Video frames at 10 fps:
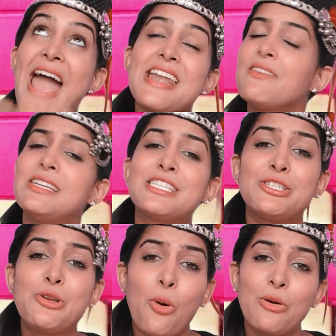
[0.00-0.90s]

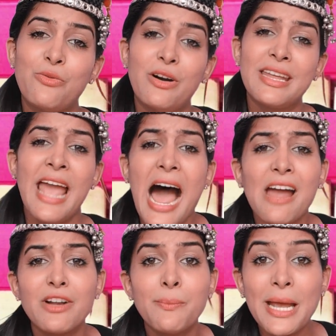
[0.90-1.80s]
Anyways, don't worry,
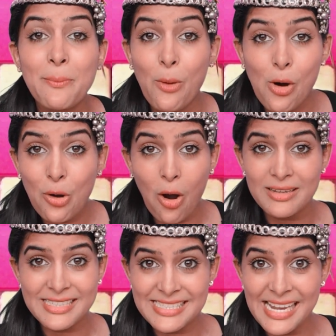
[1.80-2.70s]
I will make more
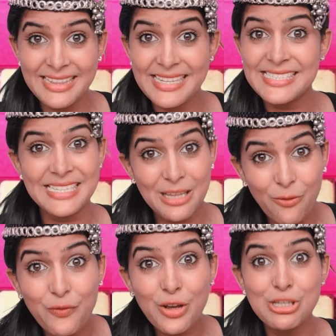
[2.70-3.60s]
contests like this in the
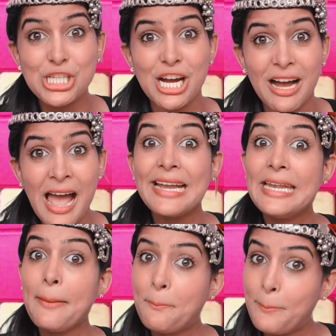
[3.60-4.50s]
future,
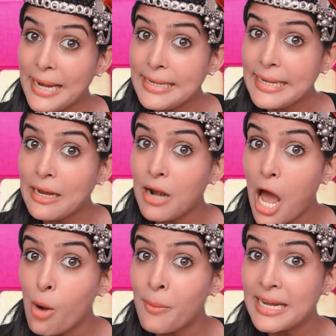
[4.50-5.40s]
depending on
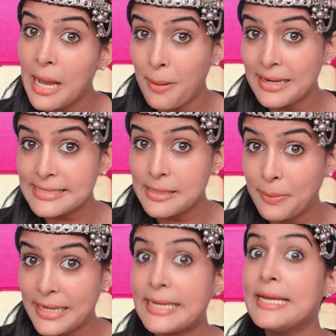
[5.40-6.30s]
how many are
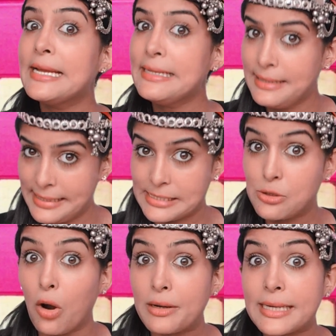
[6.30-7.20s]
participating in this
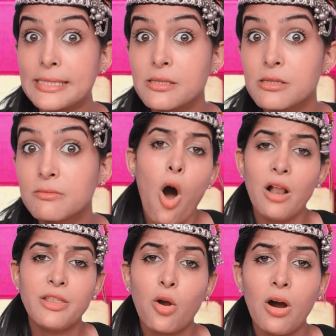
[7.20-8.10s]
contest.
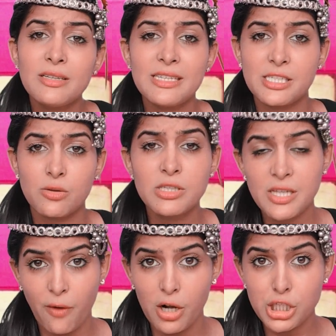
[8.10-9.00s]
All the contest rules
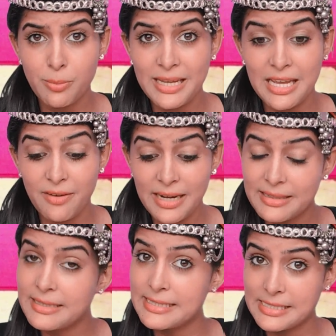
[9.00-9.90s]
have also been given
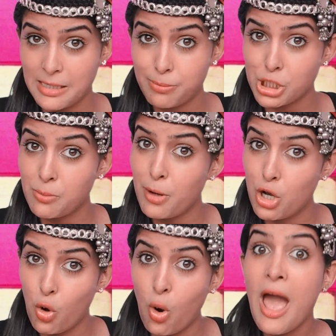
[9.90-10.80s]
in the description
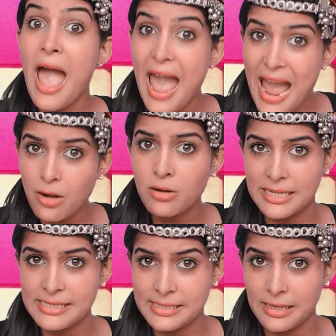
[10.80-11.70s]
below and on
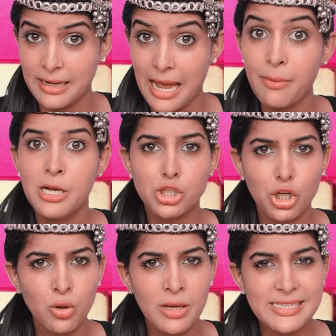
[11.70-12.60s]
Instagram, so
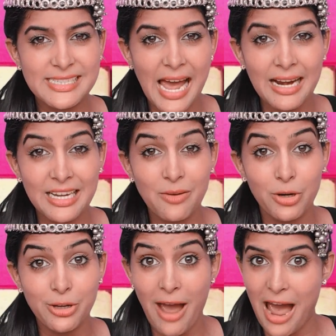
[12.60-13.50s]
you know exactly
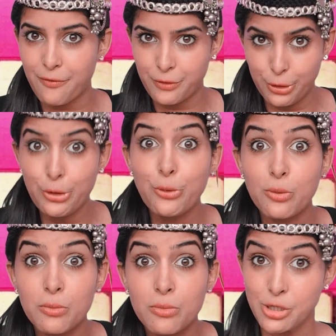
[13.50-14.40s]
what you have to
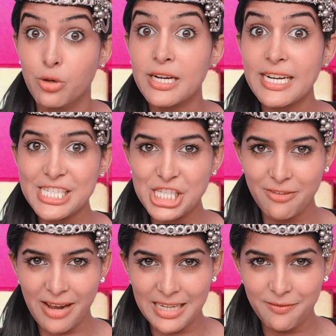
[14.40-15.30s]
do. So
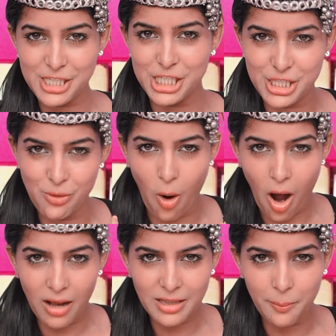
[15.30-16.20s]
Rickshawali wishes you
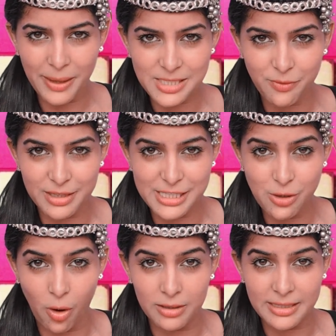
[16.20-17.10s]
all the best for this
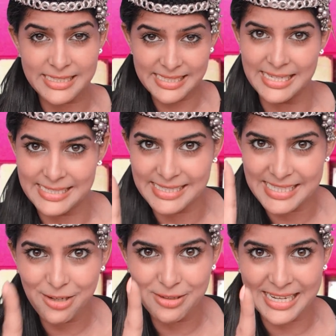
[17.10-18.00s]
contest and
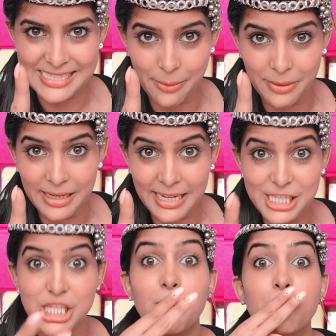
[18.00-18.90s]
see you next time in a
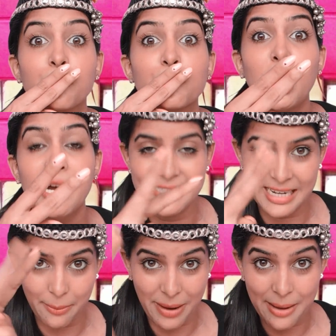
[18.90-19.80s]
rickshaw.
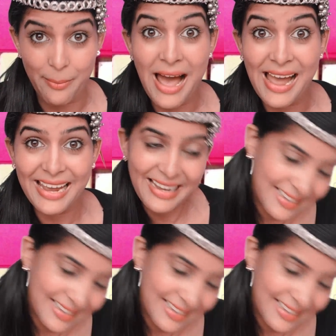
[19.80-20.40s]
Tara, bye bye.